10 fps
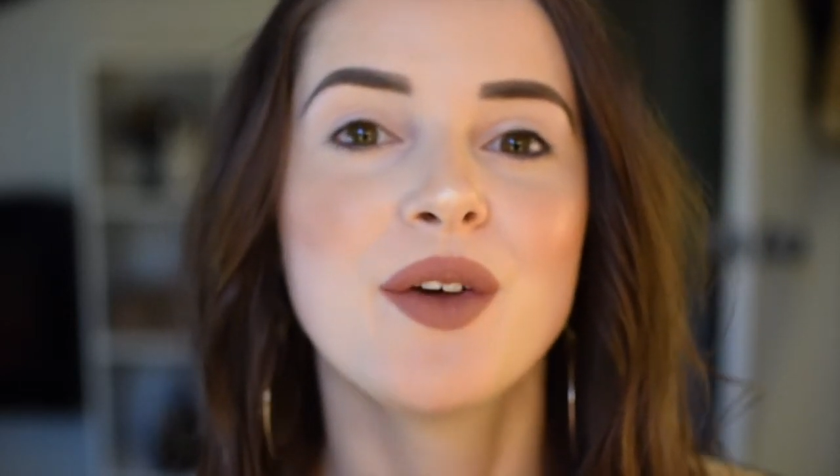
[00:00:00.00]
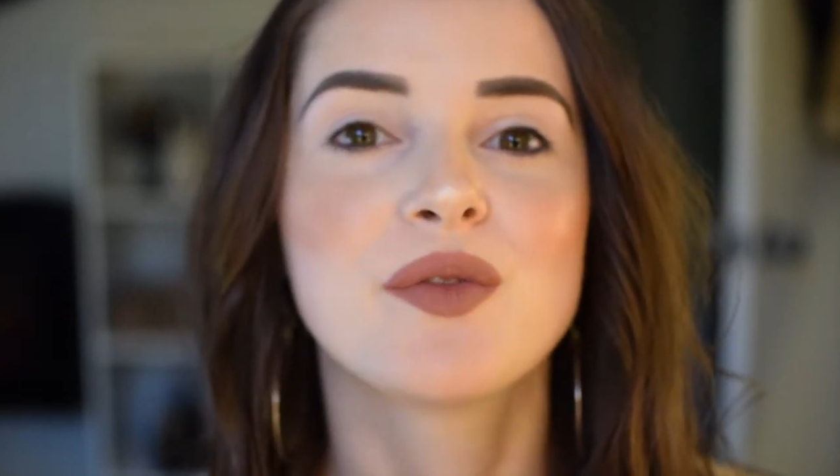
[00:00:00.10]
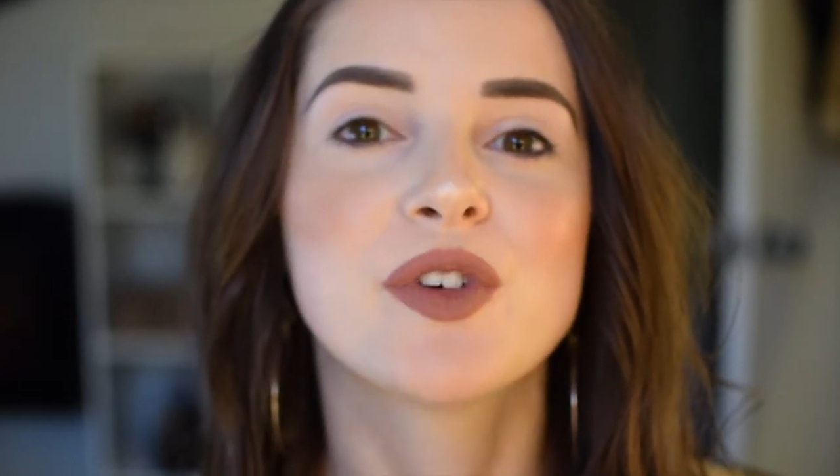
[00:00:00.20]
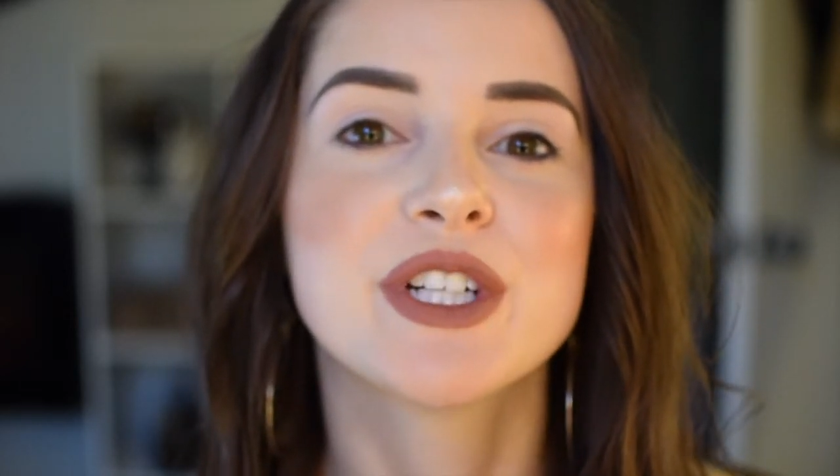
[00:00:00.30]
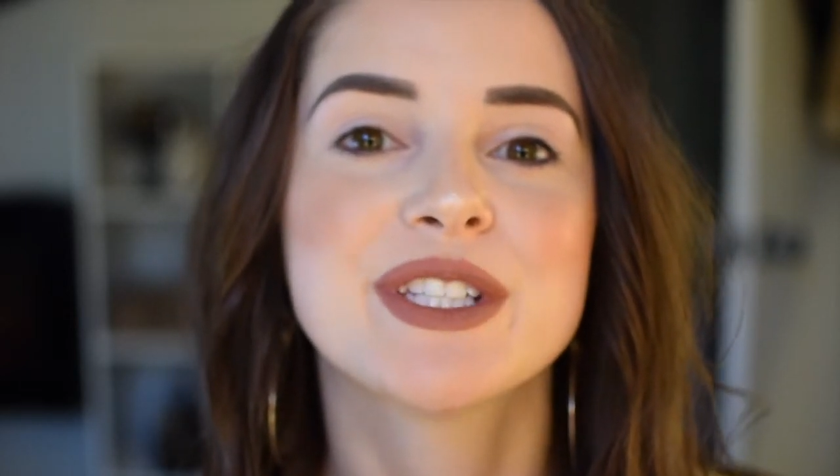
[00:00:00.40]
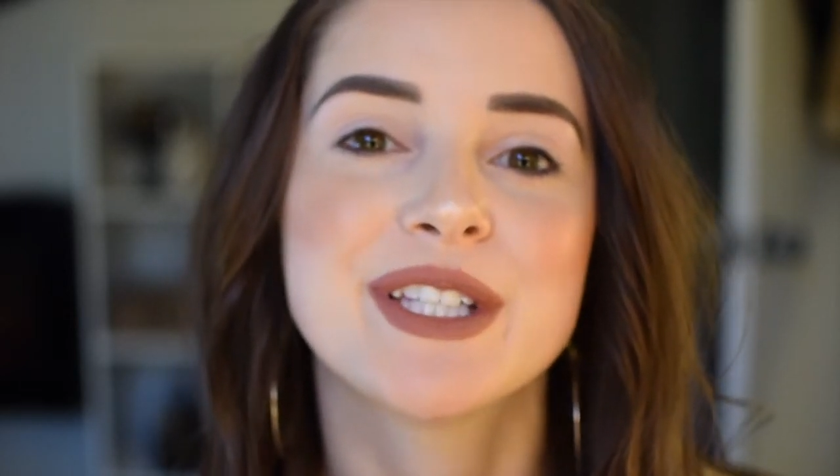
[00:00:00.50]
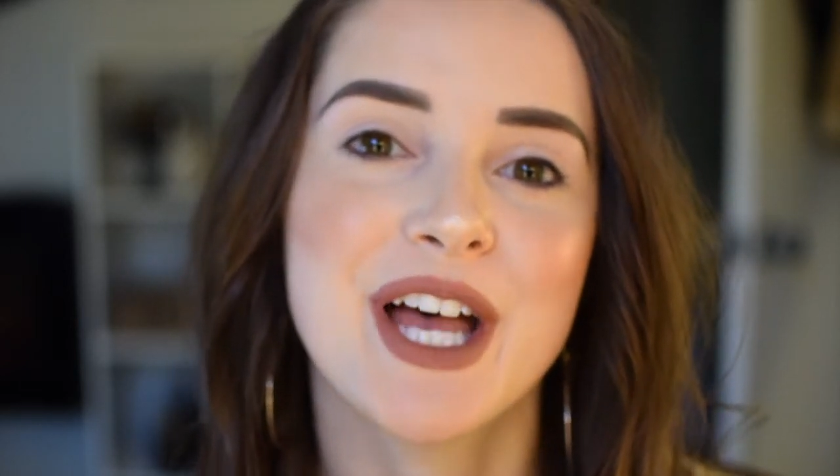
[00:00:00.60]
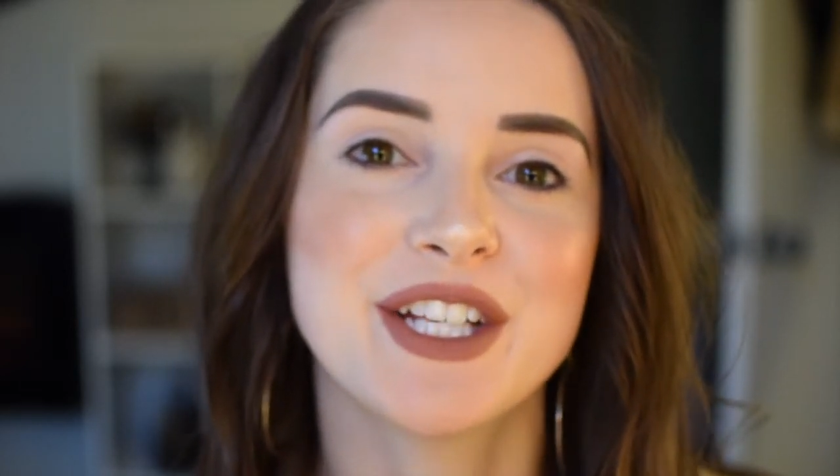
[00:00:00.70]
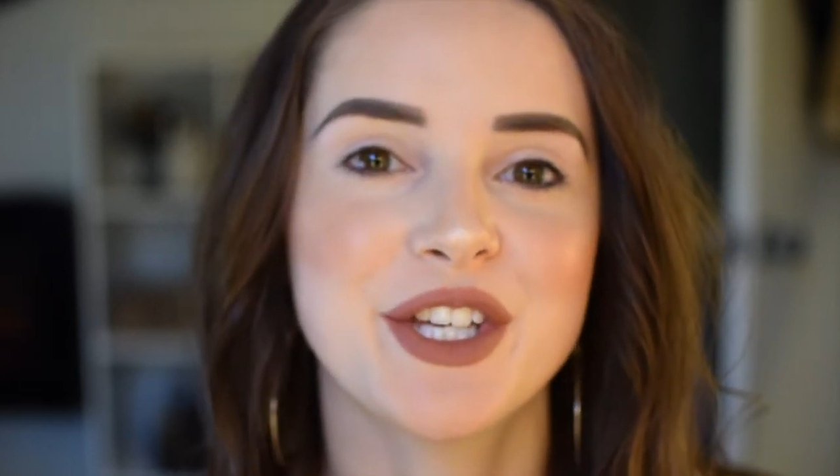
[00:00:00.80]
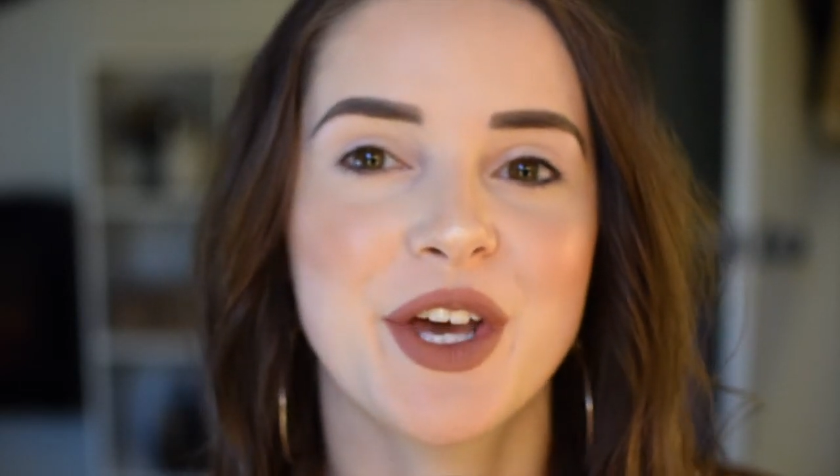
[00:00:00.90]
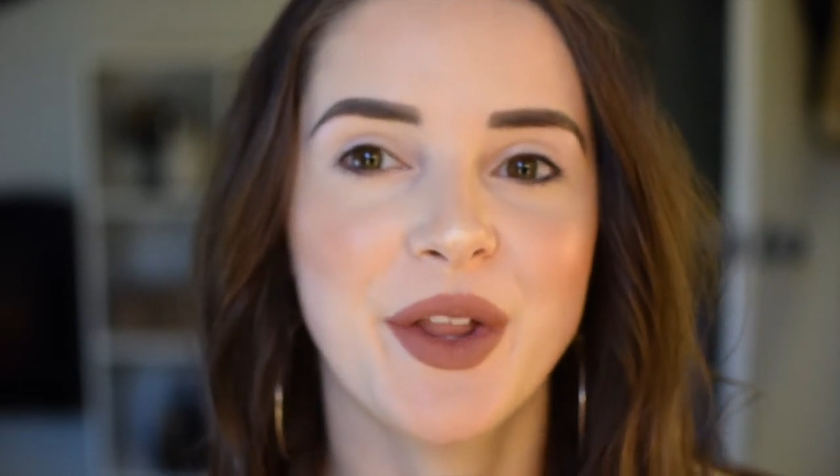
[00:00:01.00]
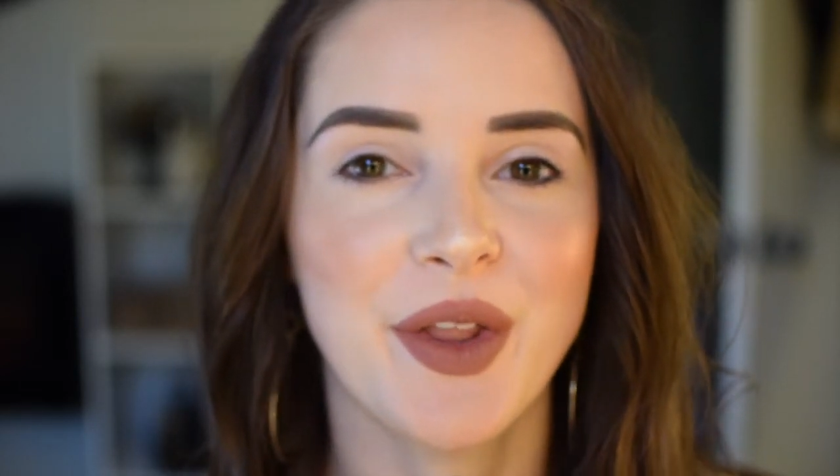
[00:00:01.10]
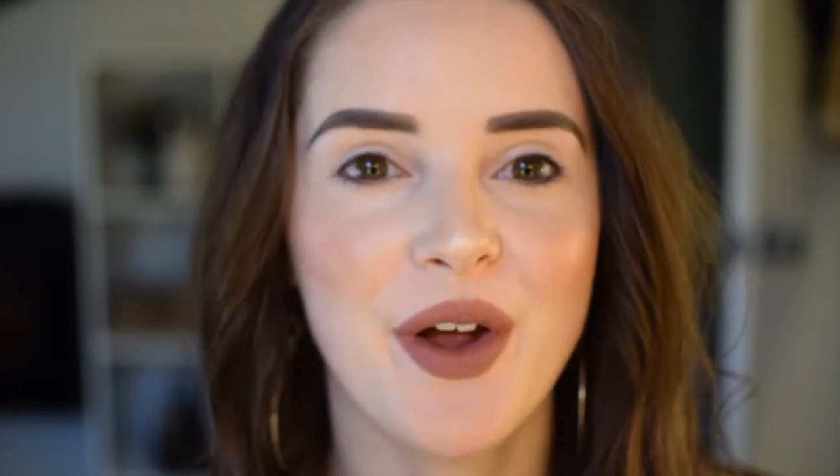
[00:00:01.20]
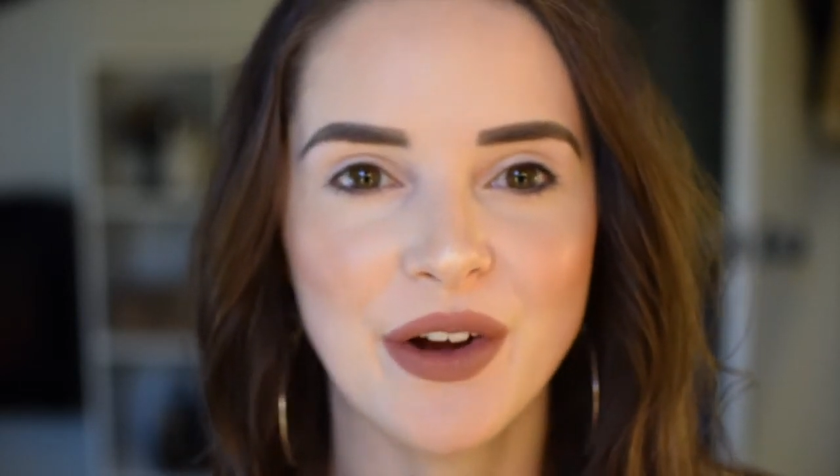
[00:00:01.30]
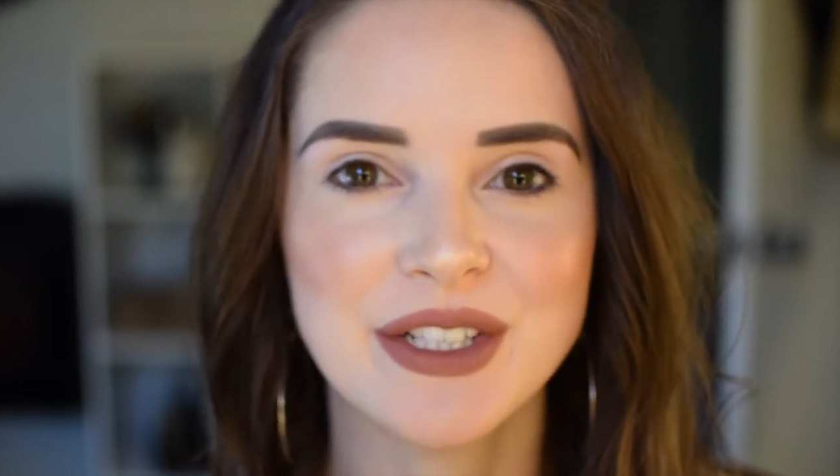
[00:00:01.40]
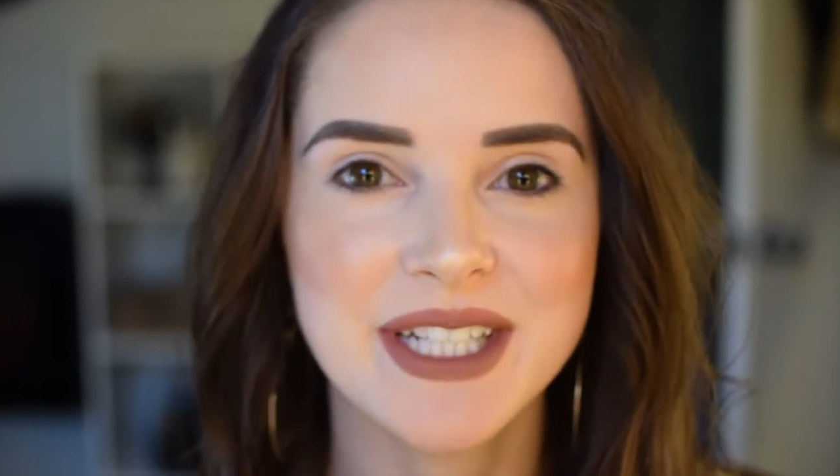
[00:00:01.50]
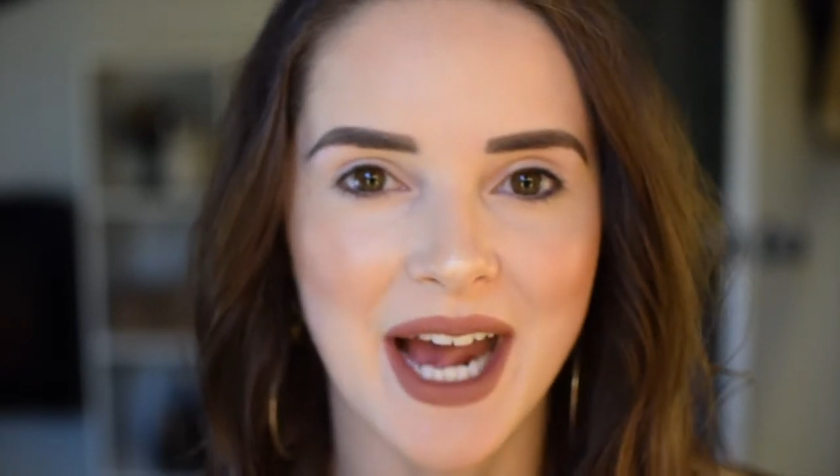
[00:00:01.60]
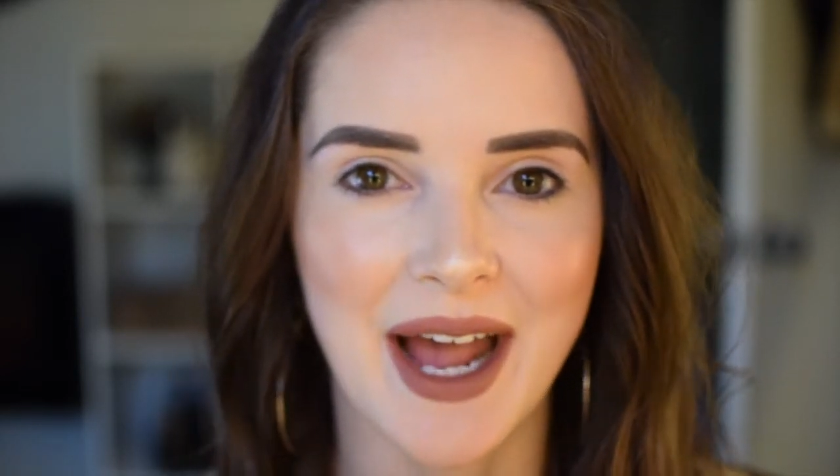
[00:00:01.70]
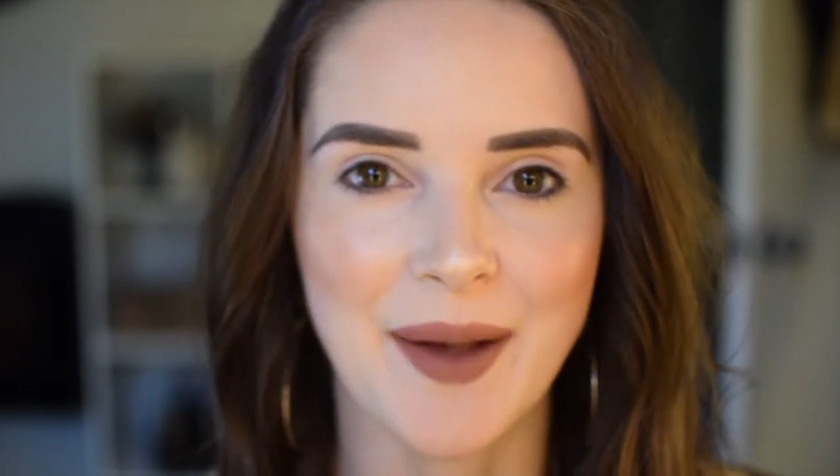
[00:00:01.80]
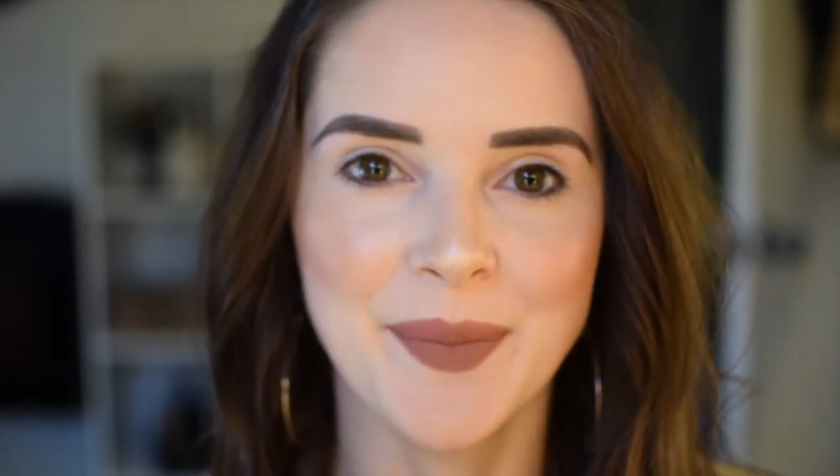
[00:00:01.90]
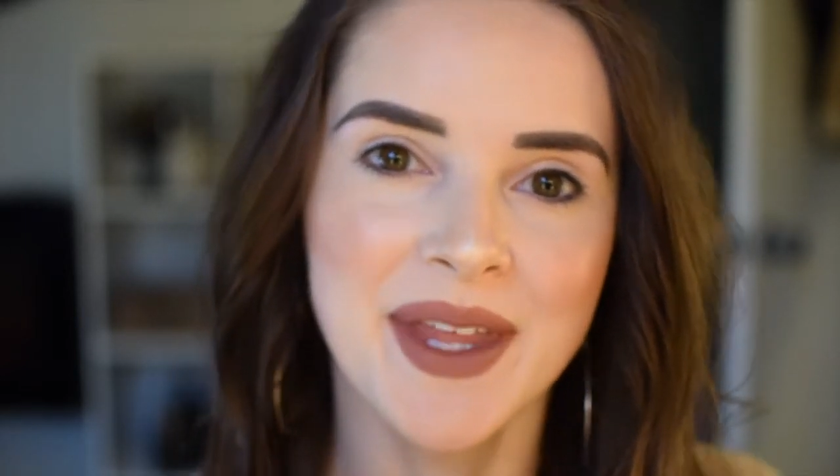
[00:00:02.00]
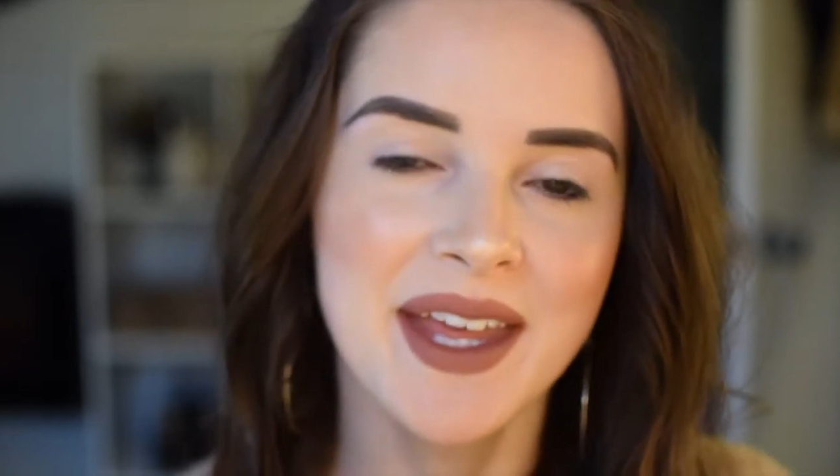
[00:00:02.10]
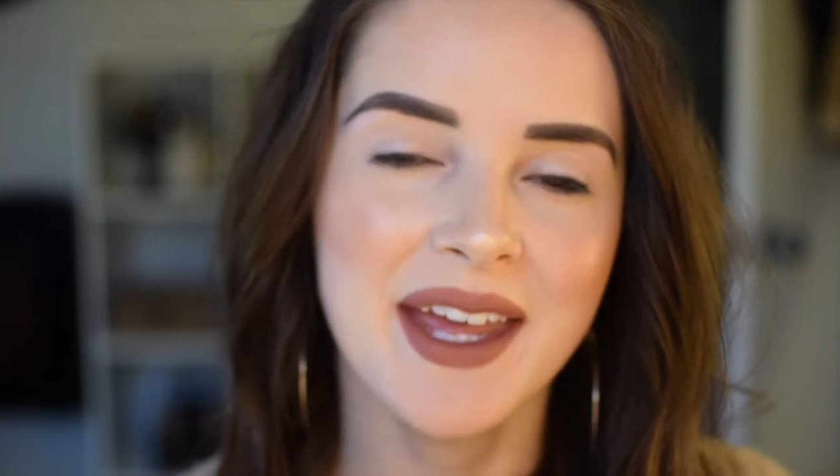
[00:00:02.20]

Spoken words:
for such a long time,